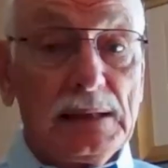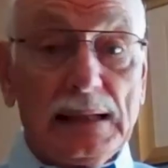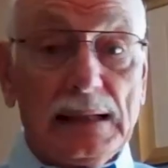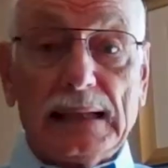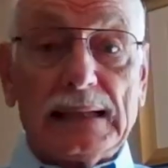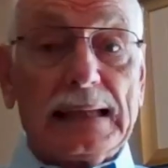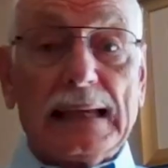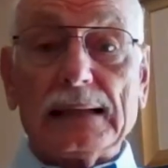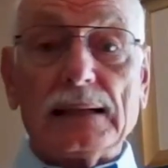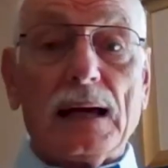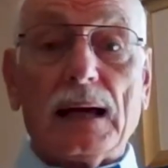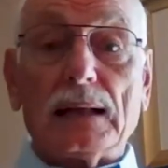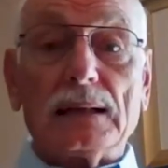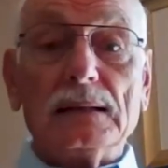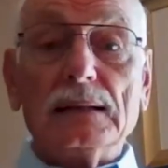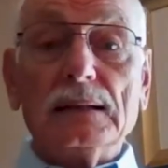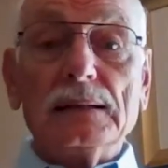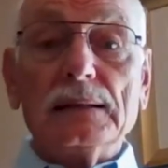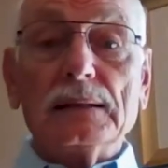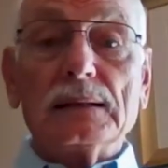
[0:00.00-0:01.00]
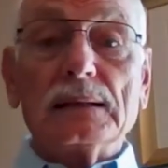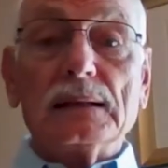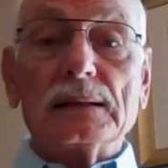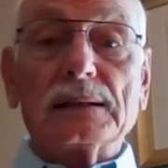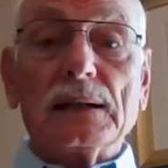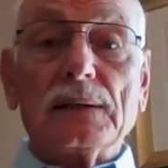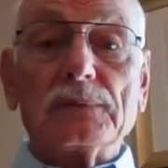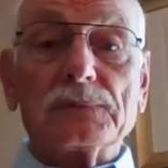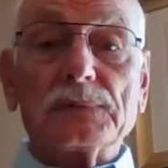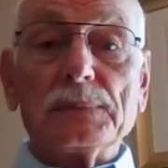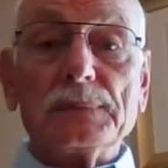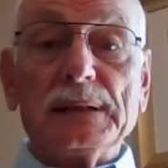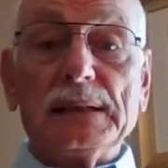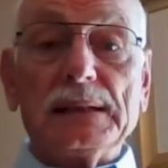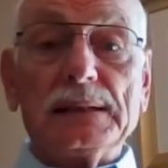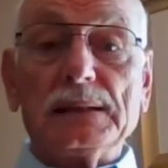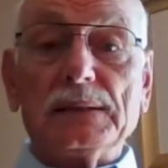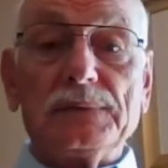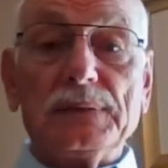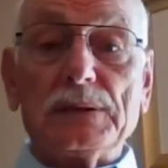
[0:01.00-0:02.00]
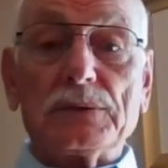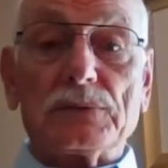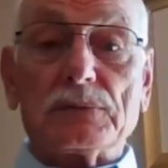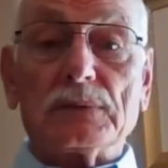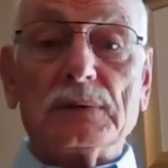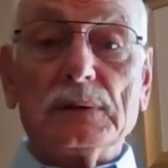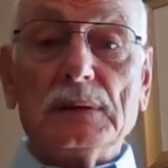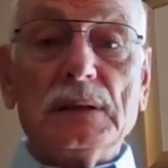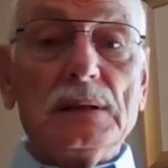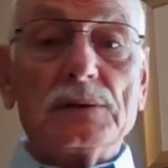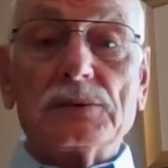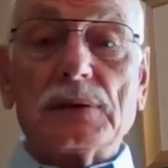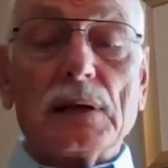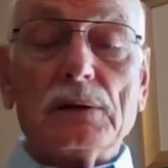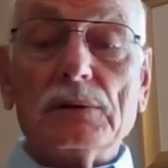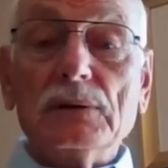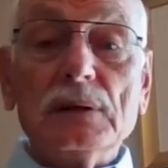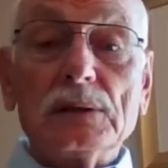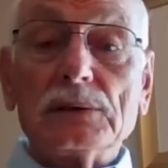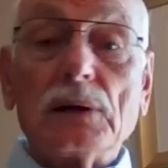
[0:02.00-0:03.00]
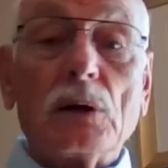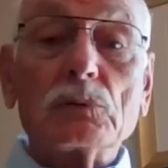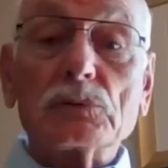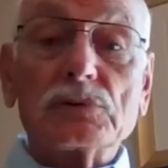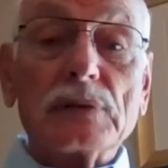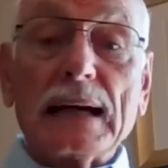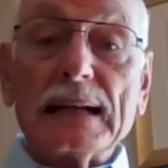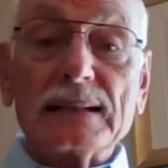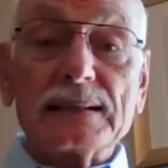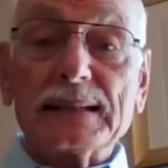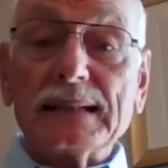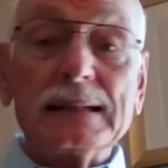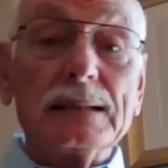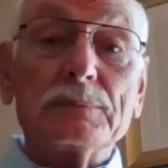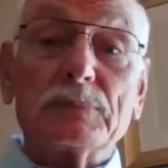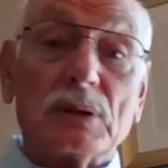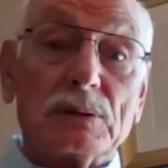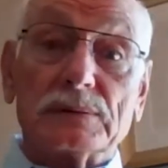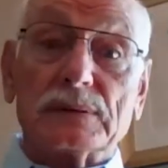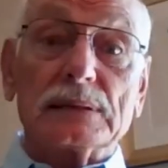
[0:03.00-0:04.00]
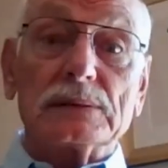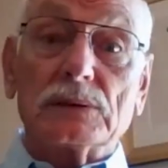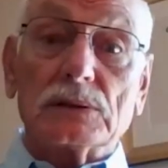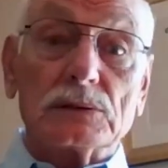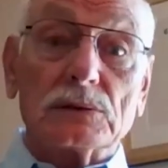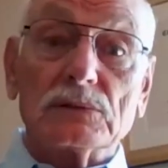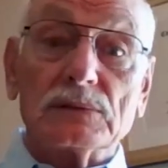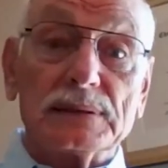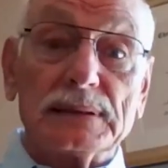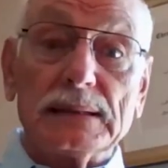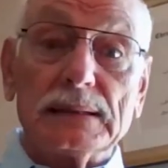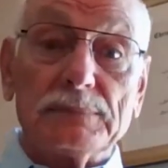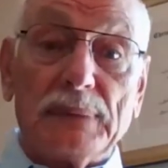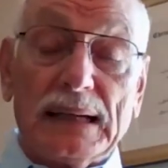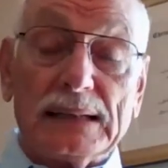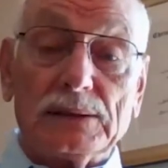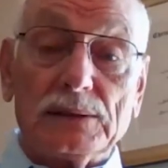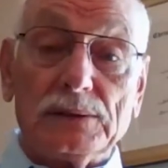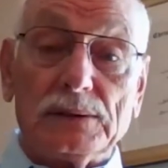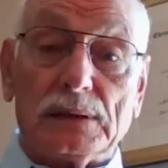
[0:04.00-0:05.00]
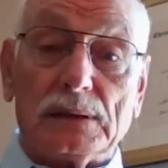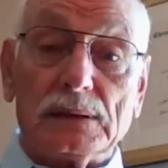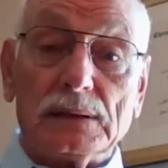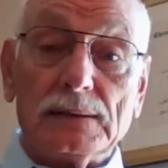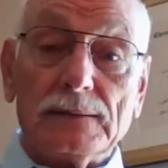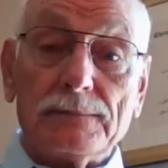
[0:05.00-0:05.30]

It cannot come from an individual. So don't try to send them because they're just going to send it back to you.